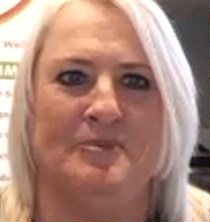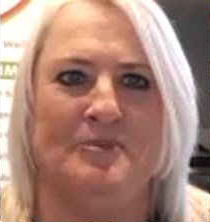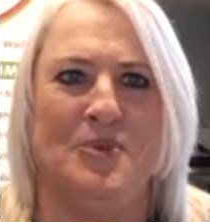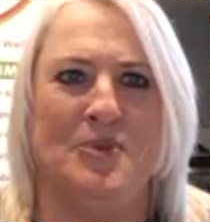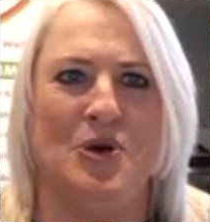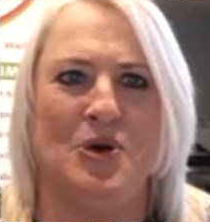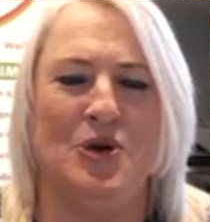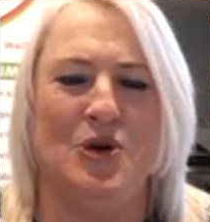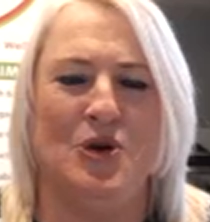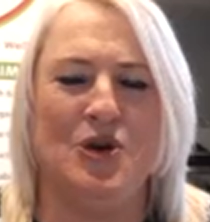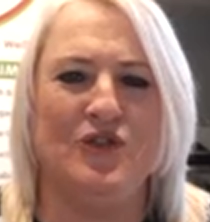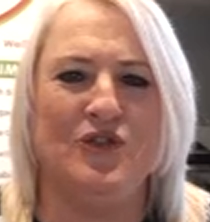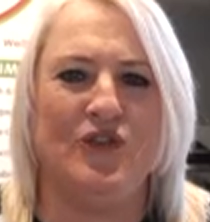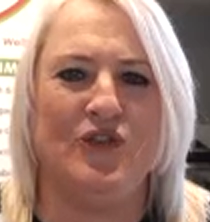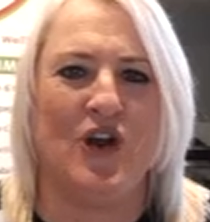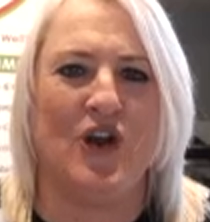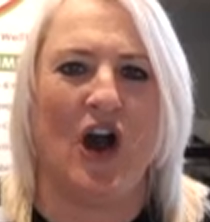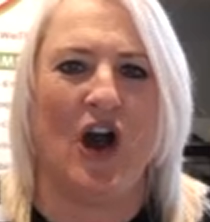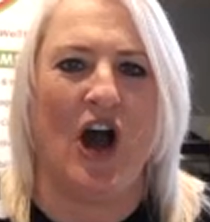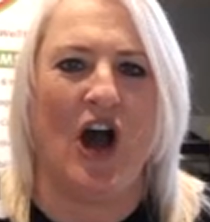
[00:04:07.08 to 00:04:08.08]
Yeah. But you've
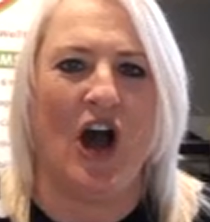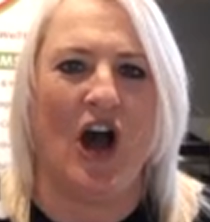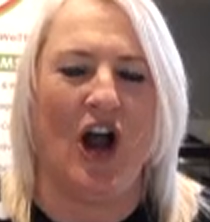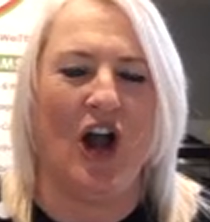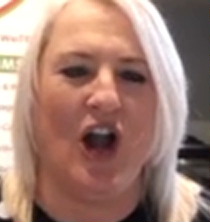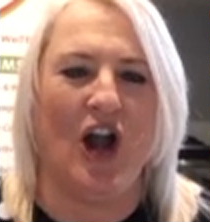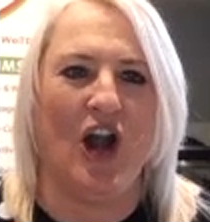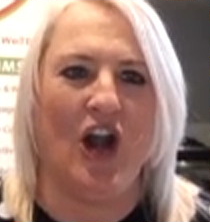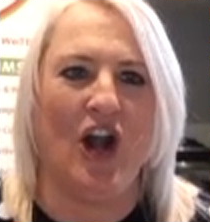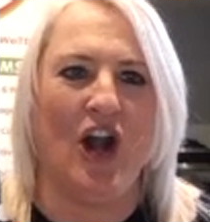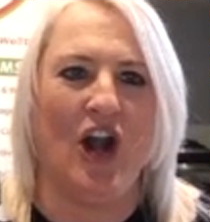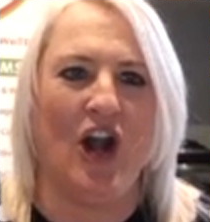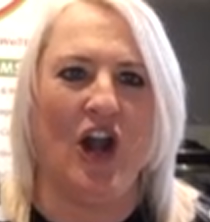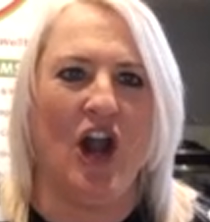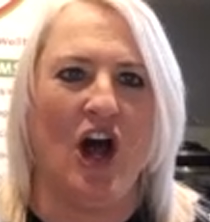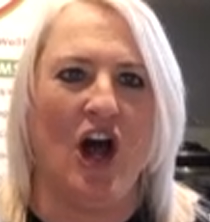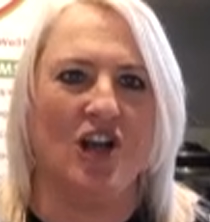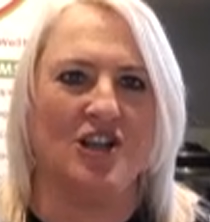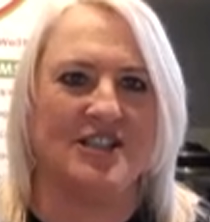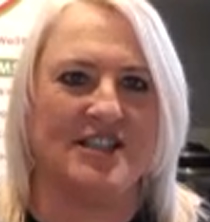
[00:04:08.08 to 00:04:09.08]
got
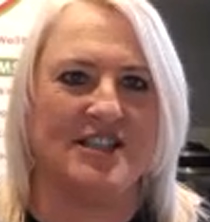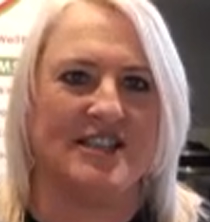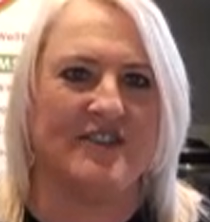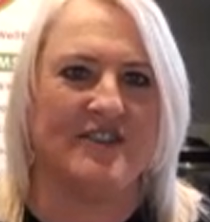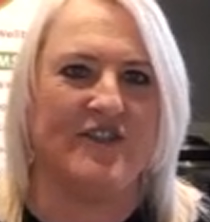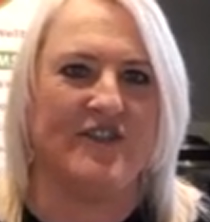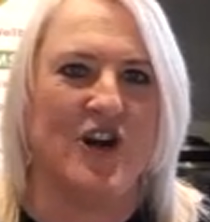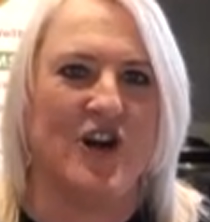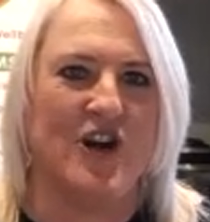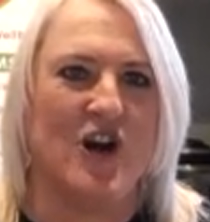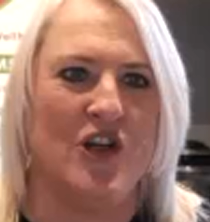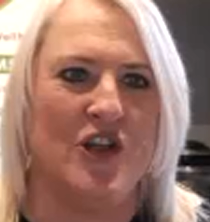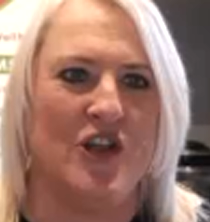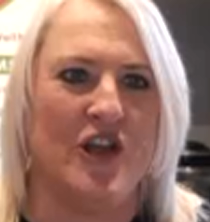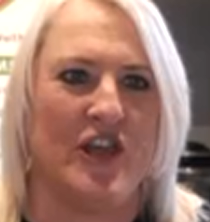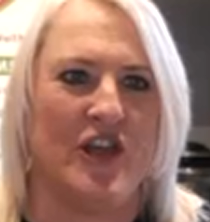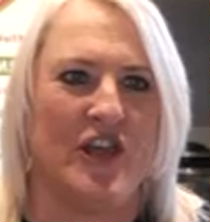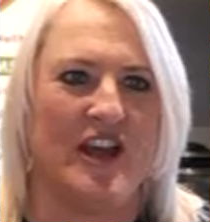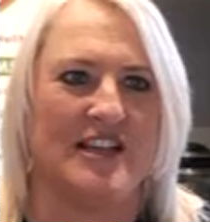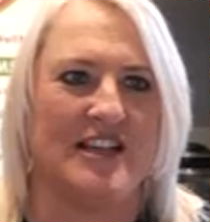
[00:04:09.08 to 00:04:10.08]
lots of
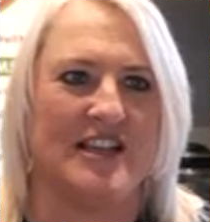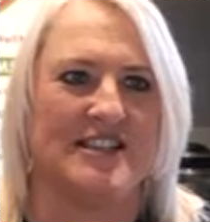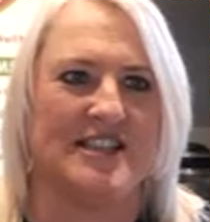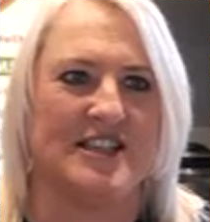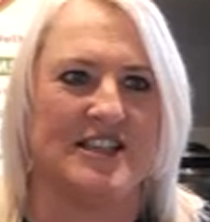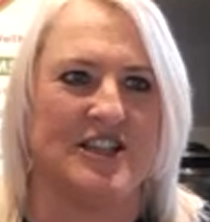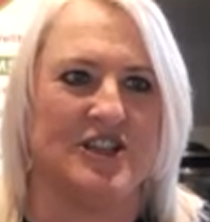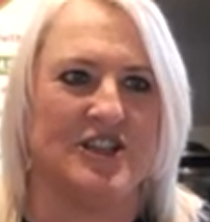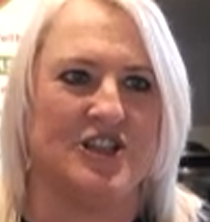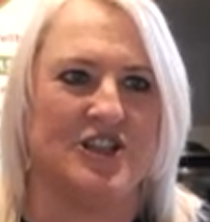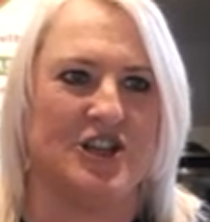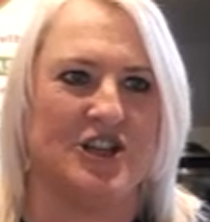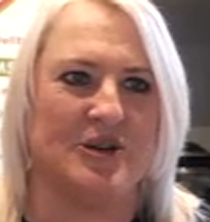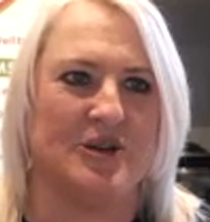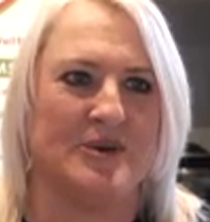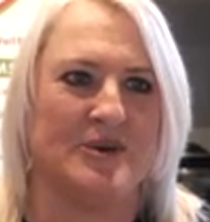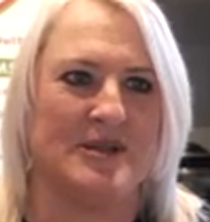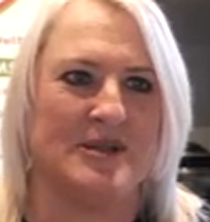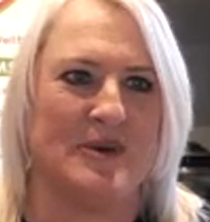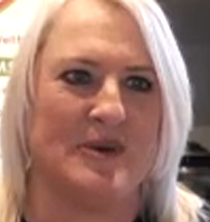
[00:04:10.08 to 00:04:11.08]
other things that you
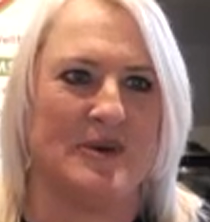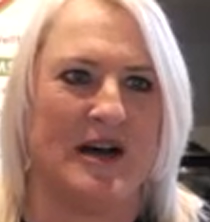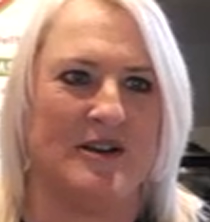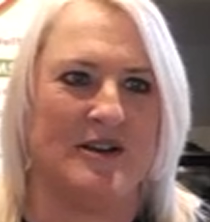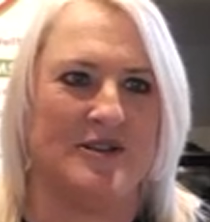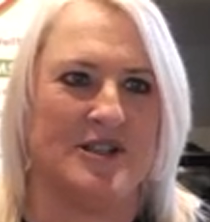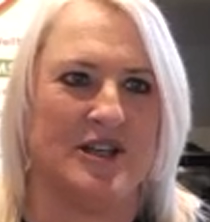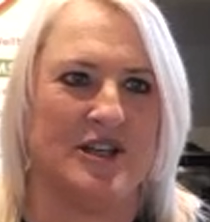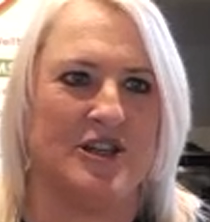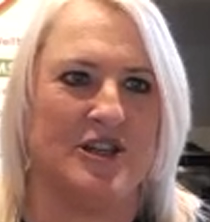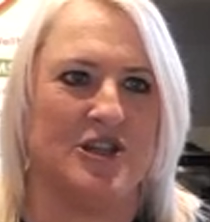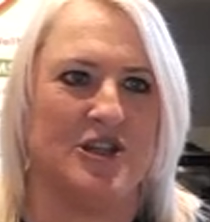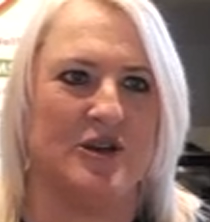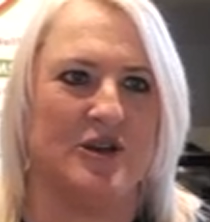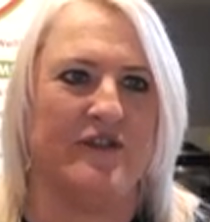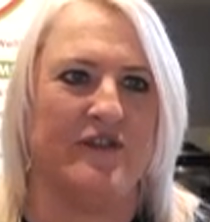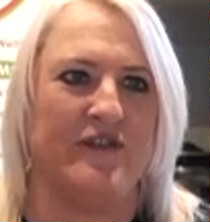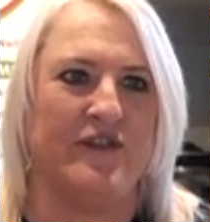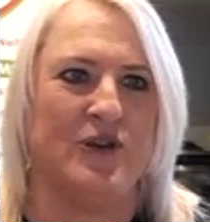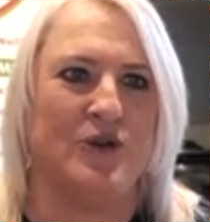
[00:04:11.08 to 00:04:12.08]
do as well. So you
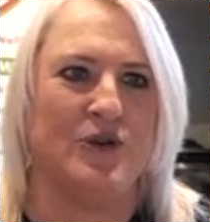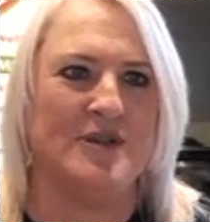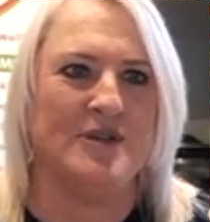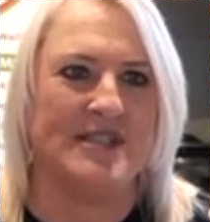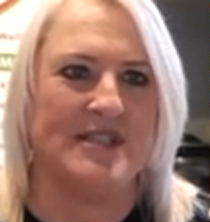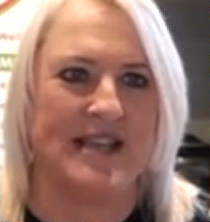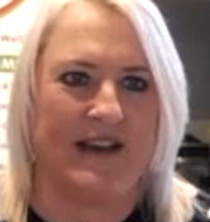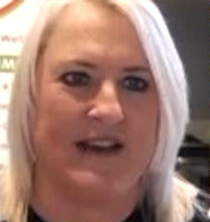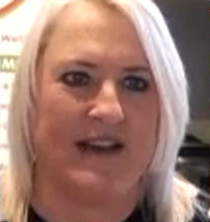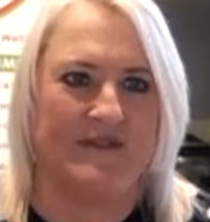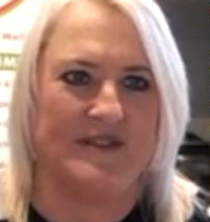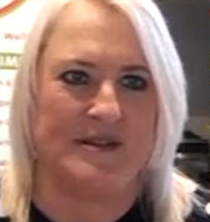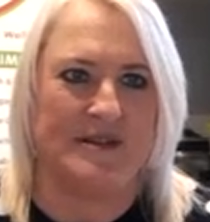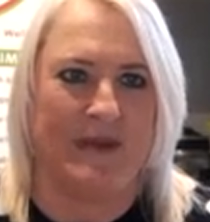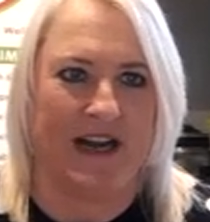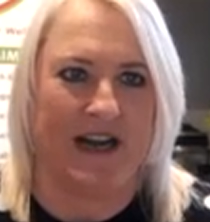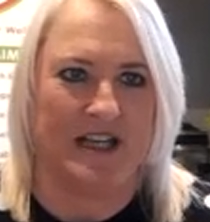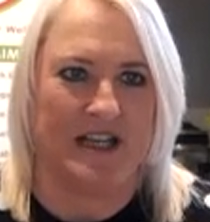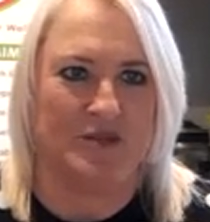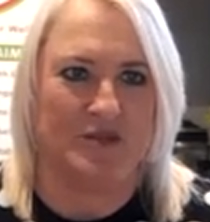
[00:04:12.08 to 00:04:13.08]
do food safety
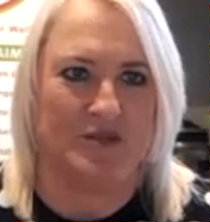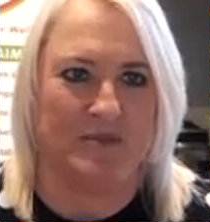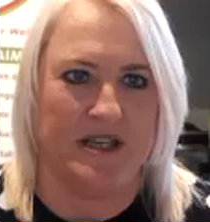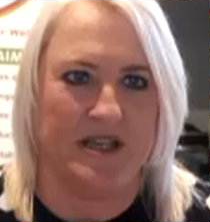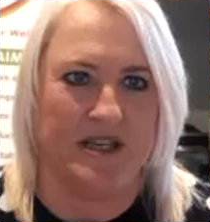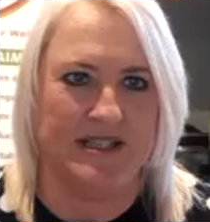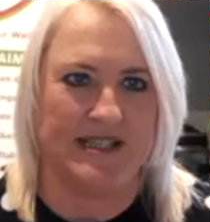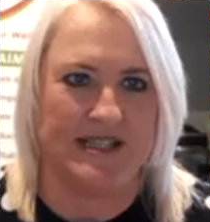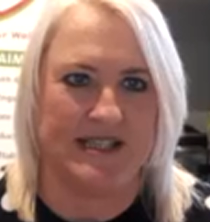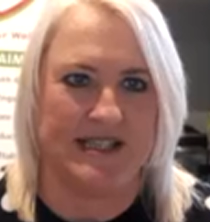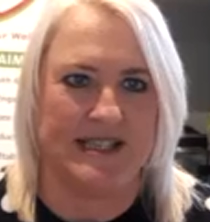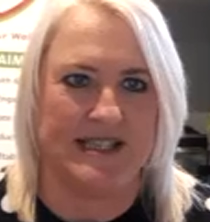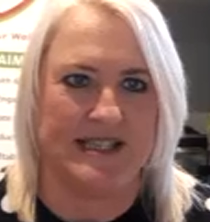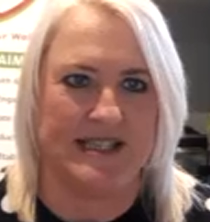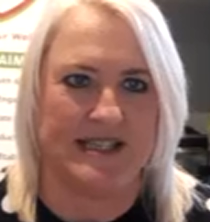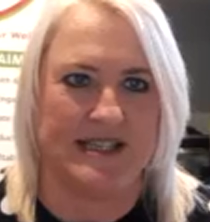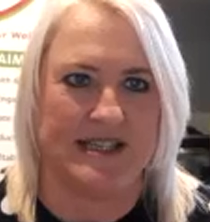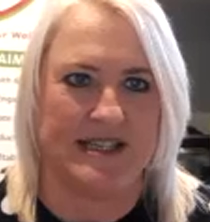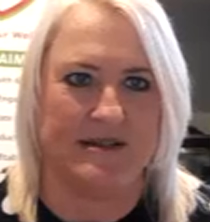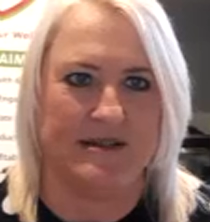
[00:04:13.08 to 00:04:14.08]
management
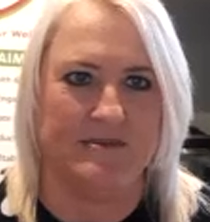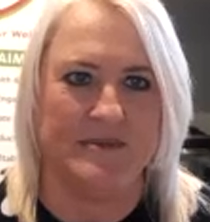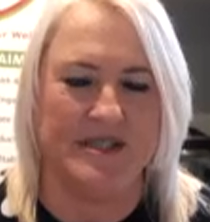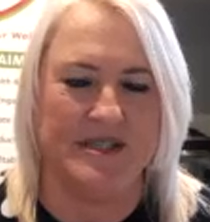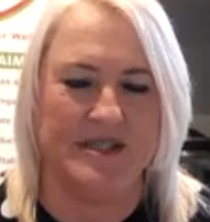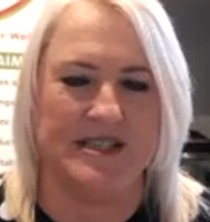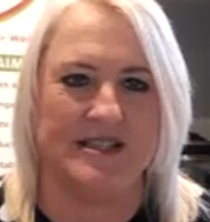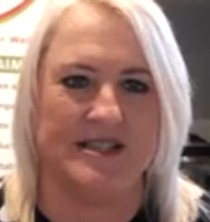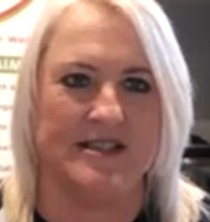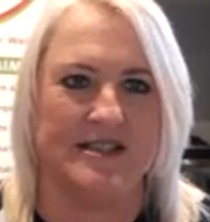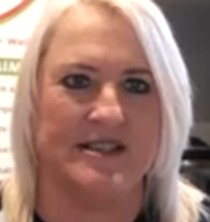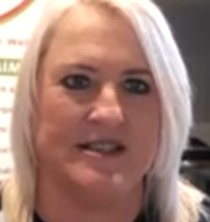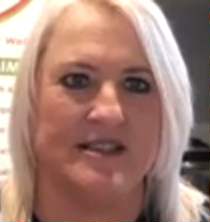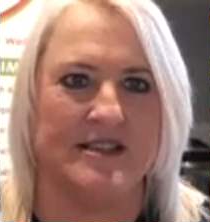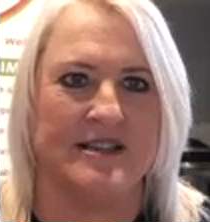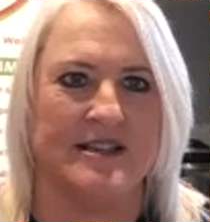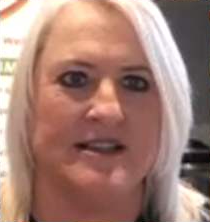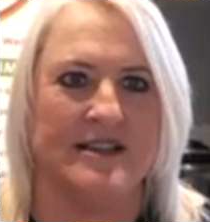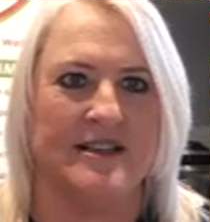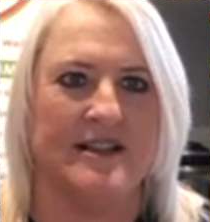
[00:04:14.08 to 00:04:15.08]
systems,
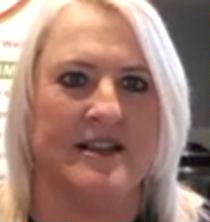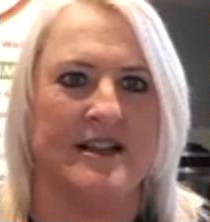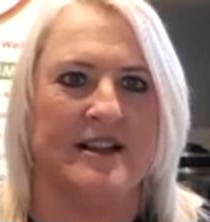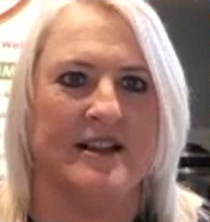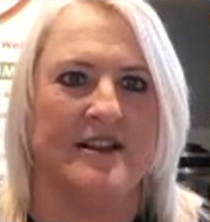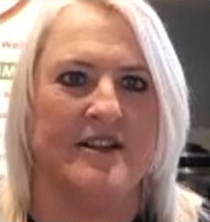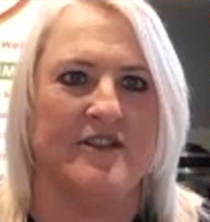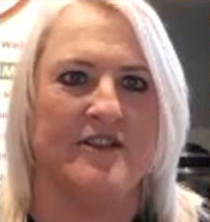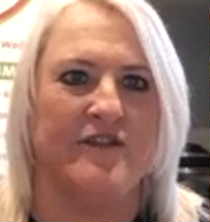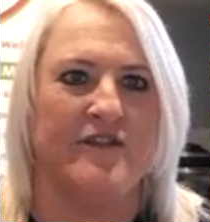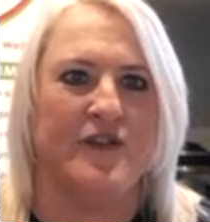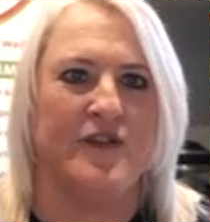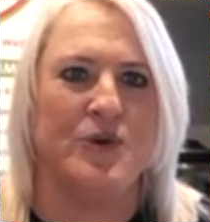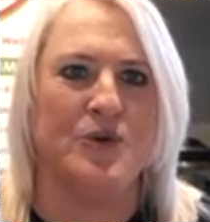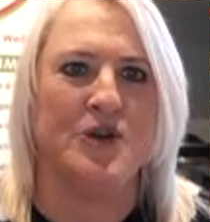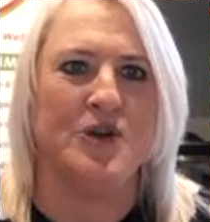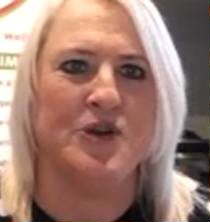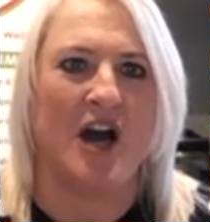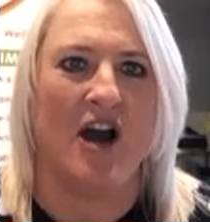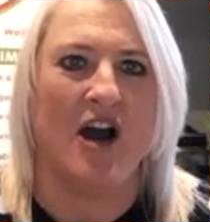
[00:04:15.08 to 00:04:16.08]

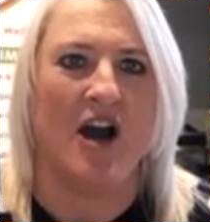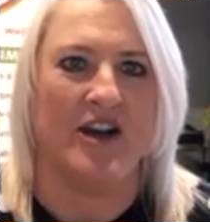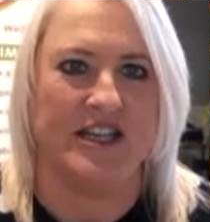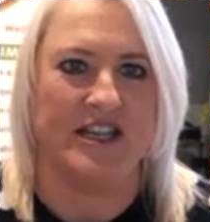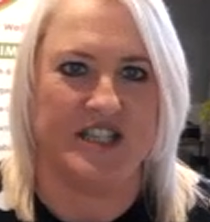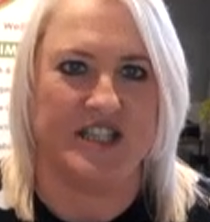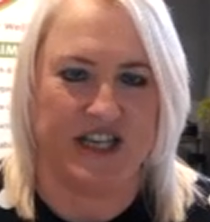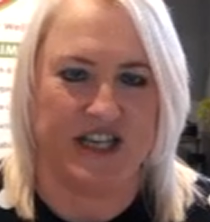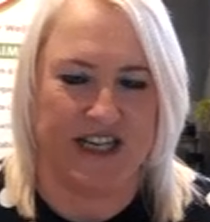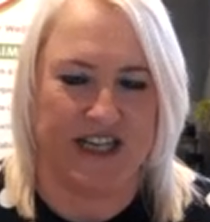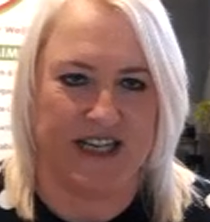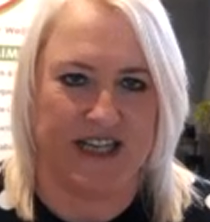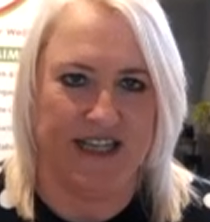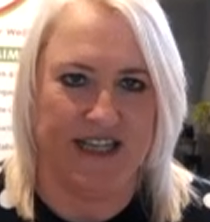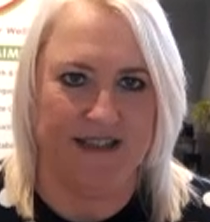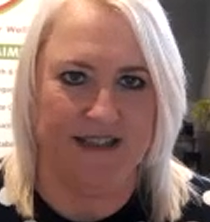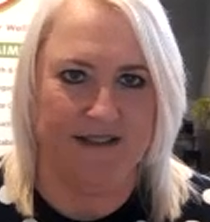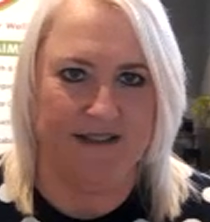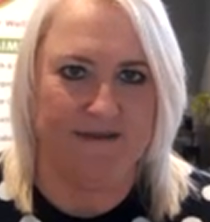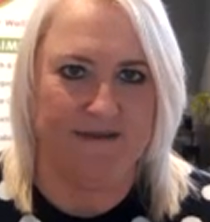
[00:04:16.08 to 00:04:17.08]
food
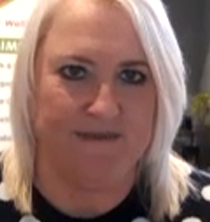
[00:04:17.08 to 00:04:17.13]
hygiene,